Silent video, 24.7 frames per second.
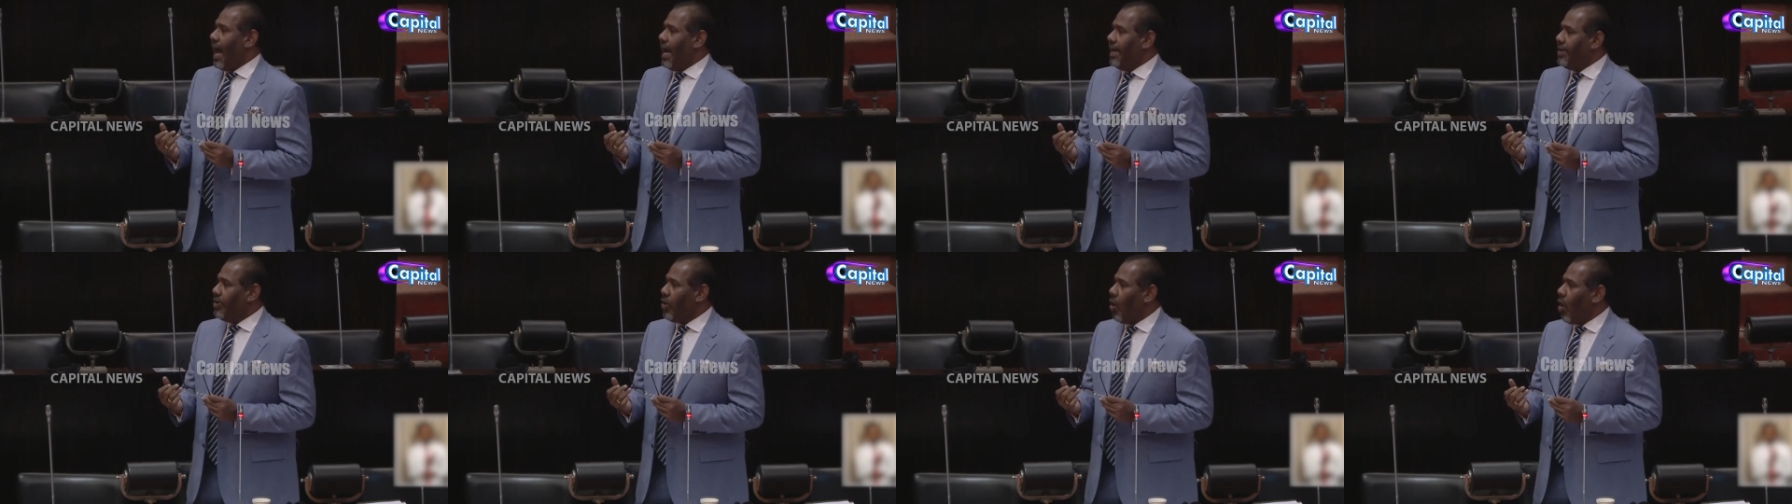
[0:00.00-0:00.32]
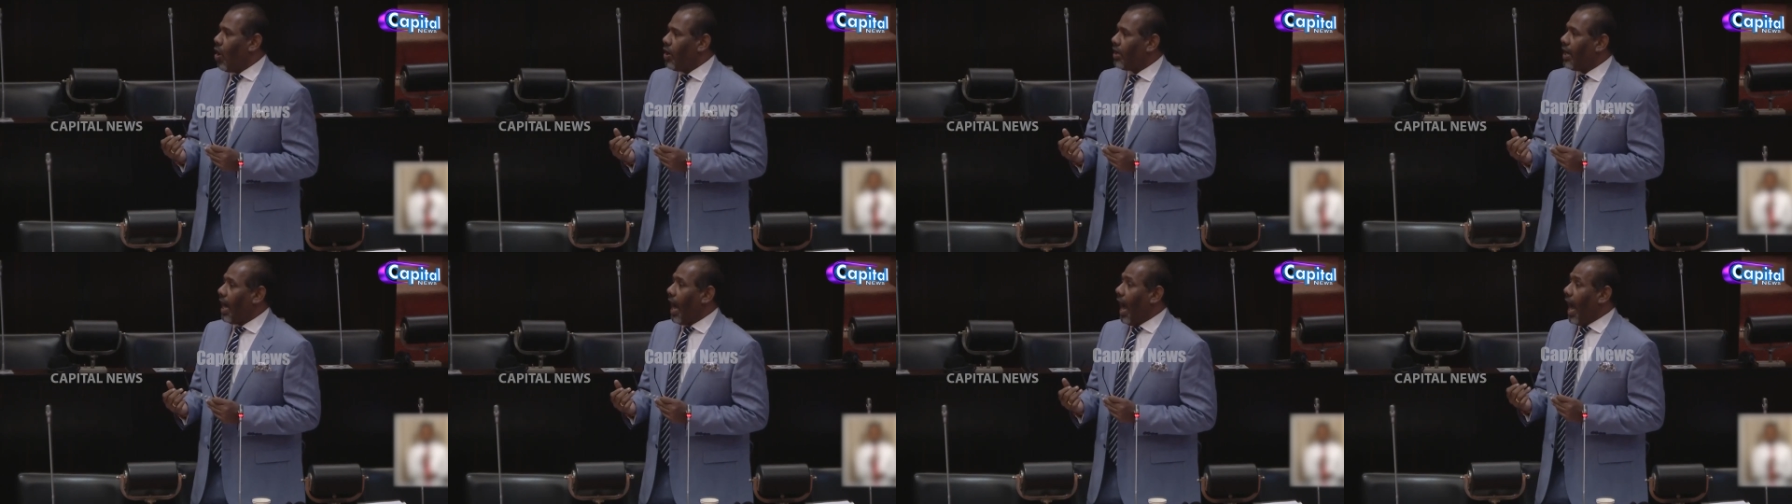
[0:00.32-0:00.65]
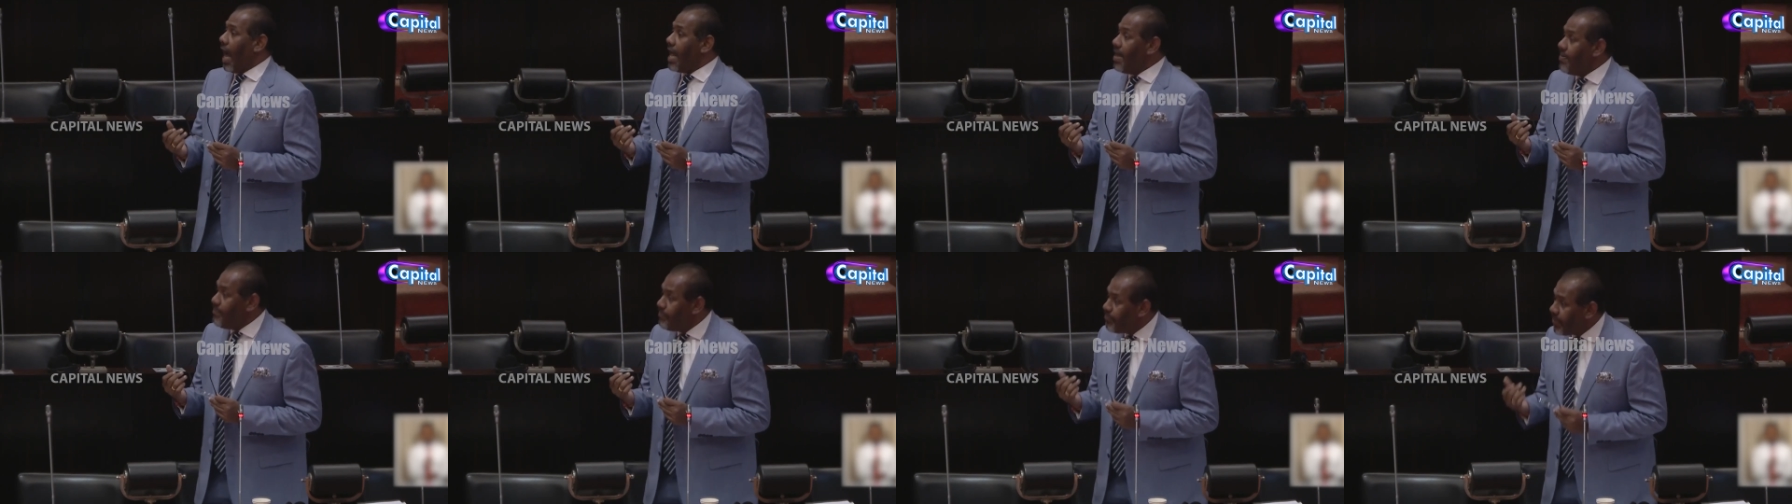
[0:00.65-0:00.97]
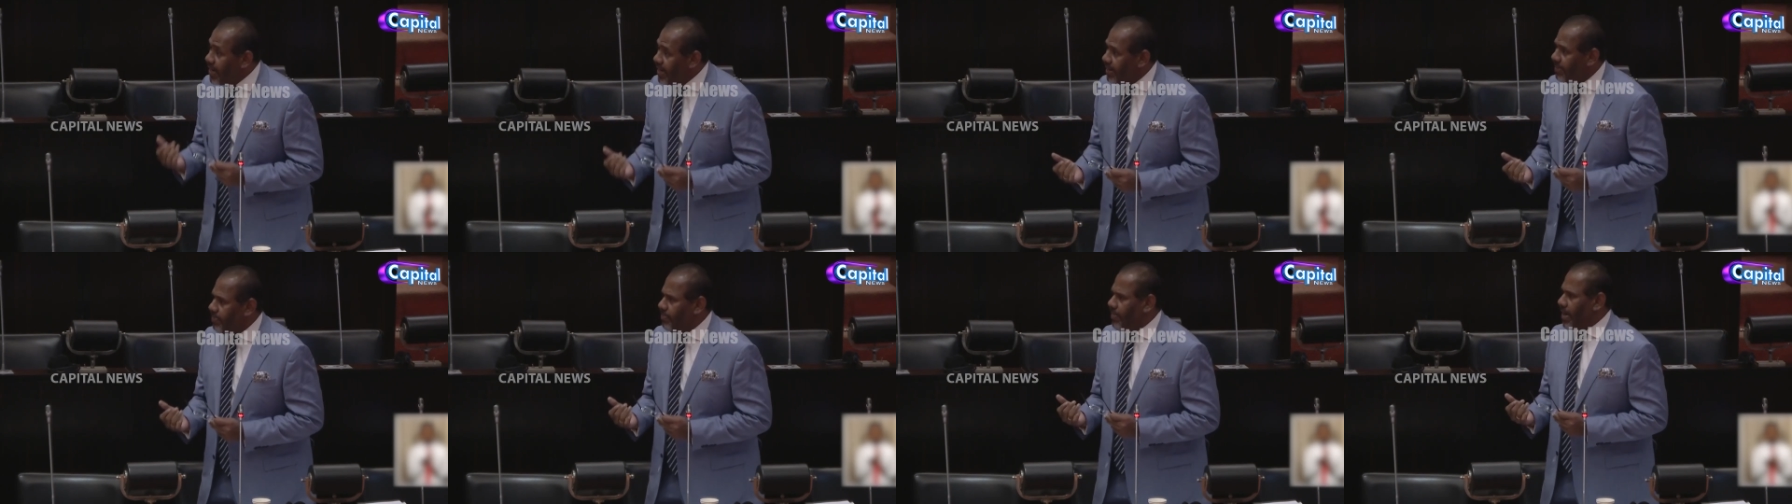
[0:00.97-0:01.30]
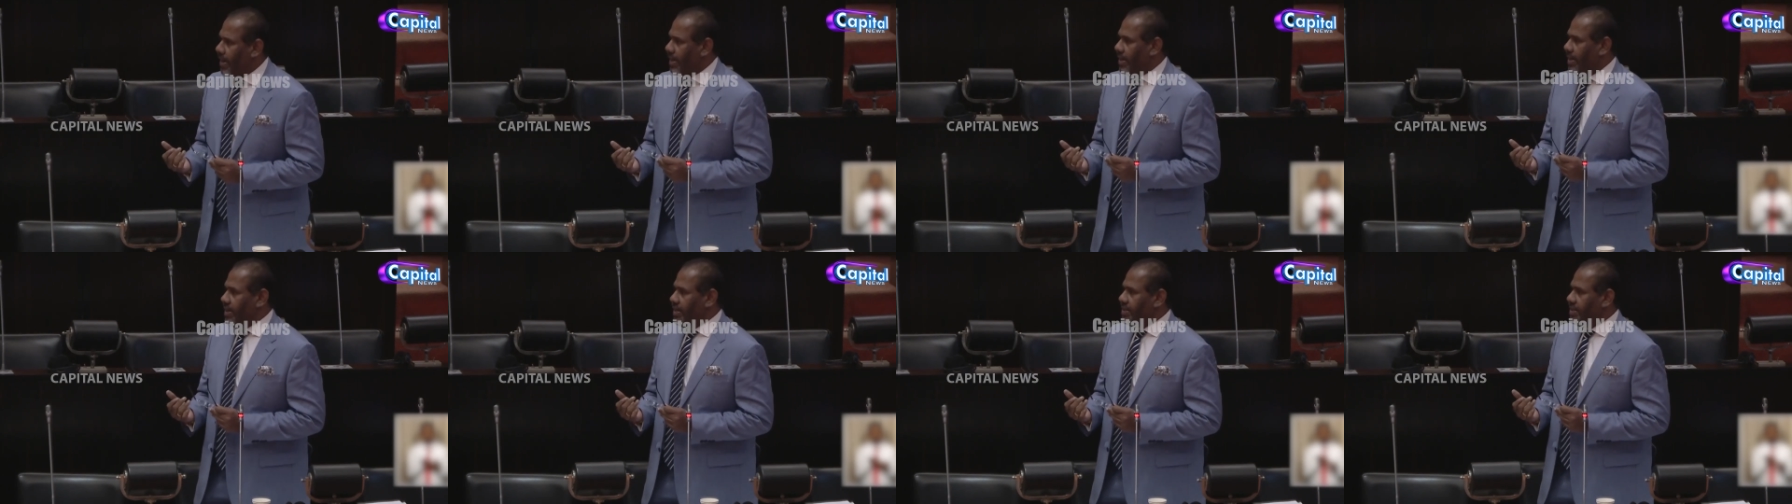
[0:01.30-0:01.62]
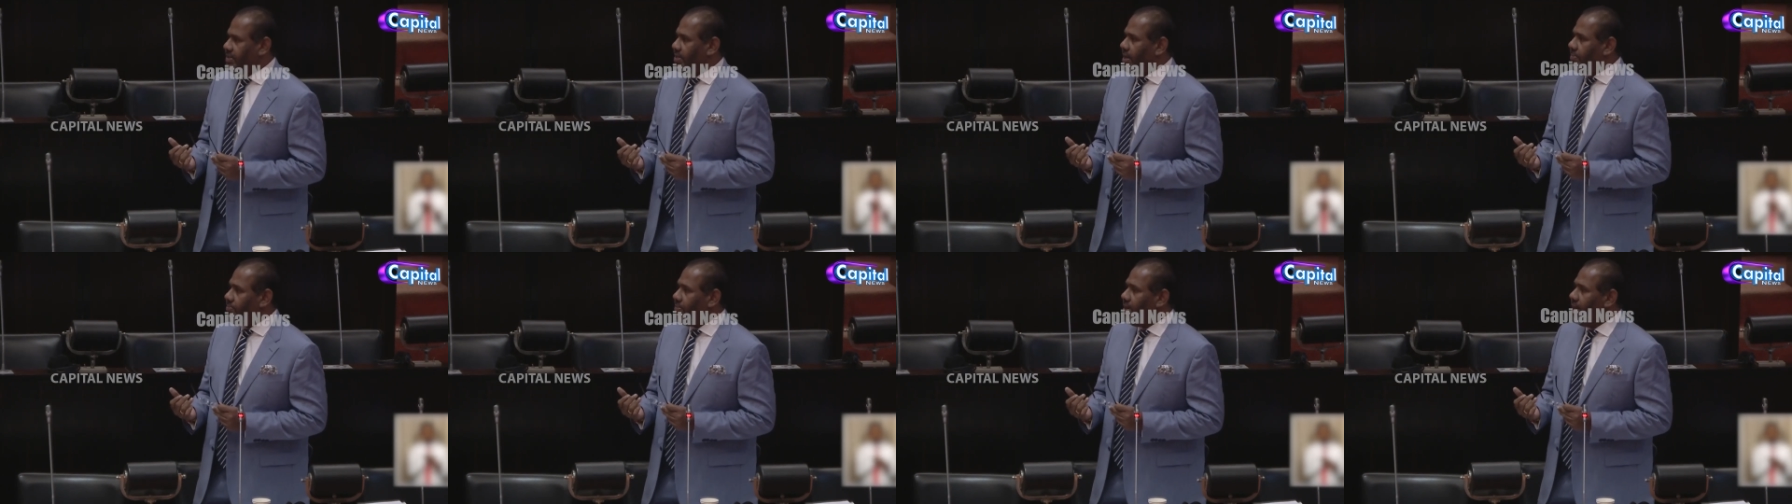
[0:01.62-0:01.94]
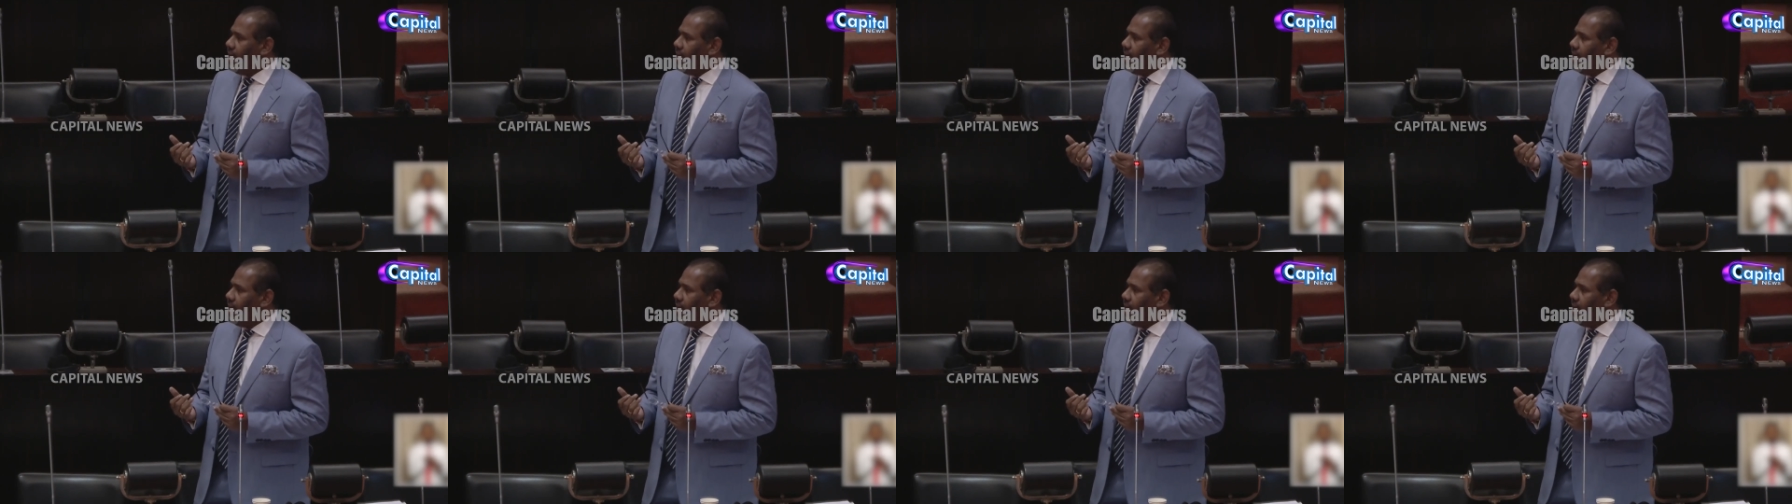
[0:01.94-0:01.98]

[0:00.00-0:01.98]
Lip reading: ad hoc hybrid mechanism